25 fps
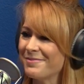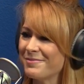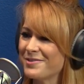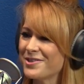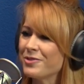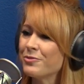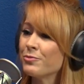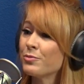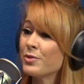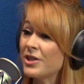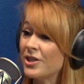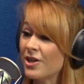
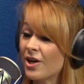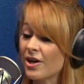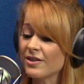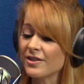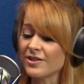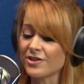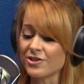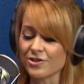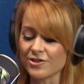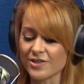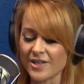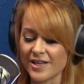So
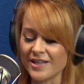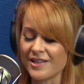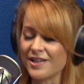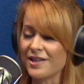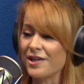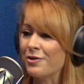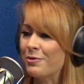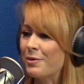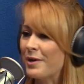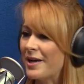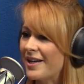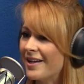regardless, right. you're taking
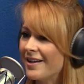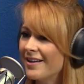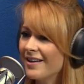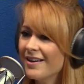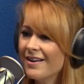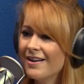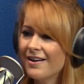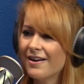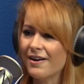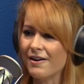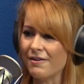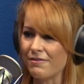away
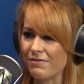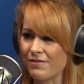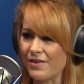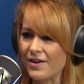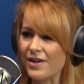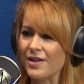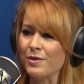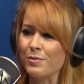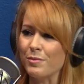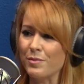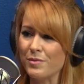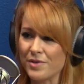a
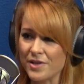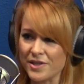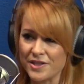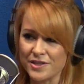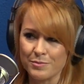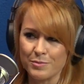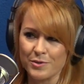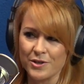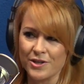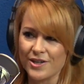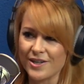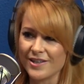fun
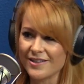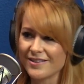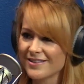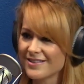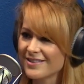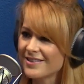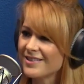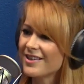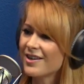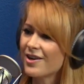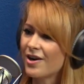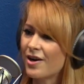experience
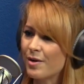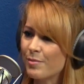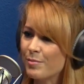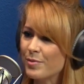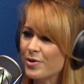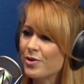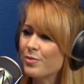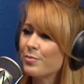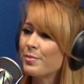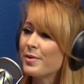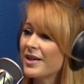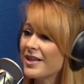and
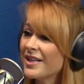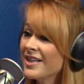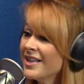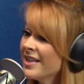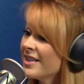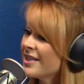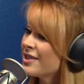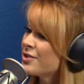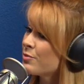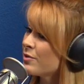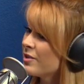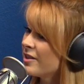combo. But
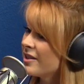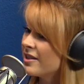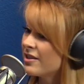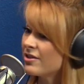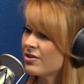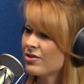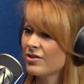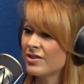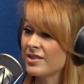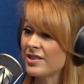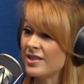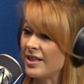it's really
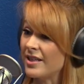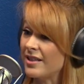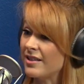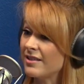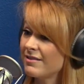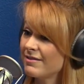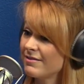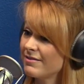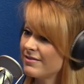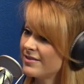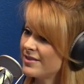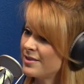interesting
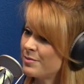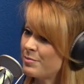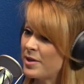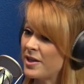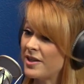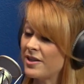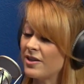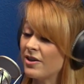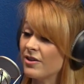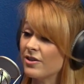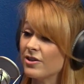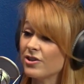
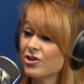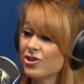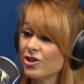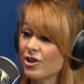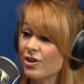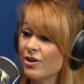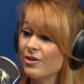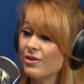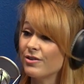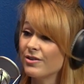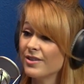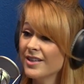depending on the
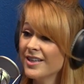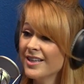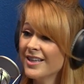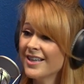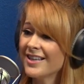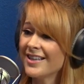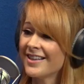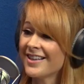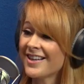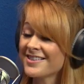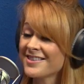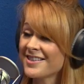show.
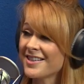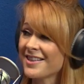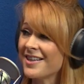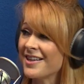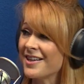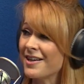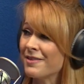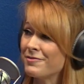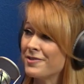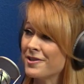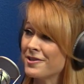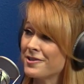And that's the
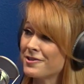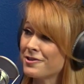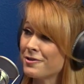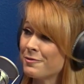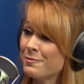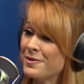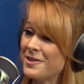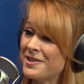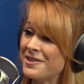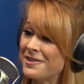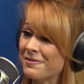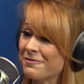thing. I've done so
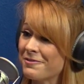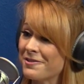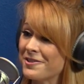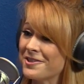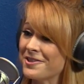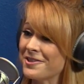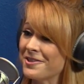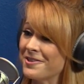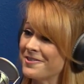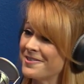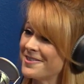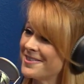many different
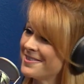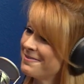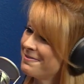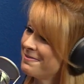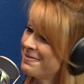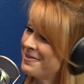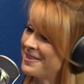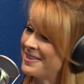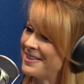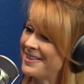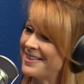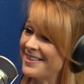shows. It
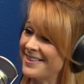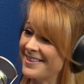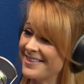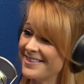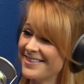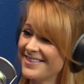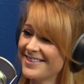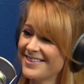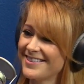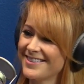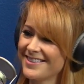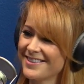really
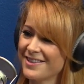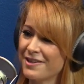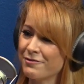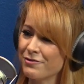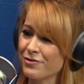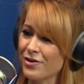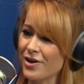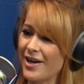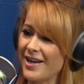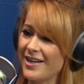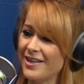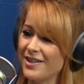is a
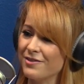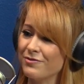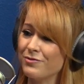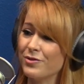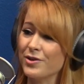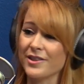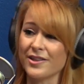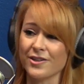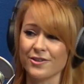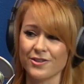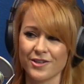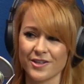variety of
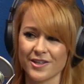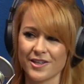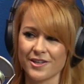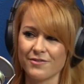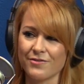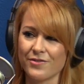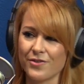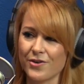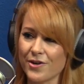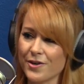what they're looking for.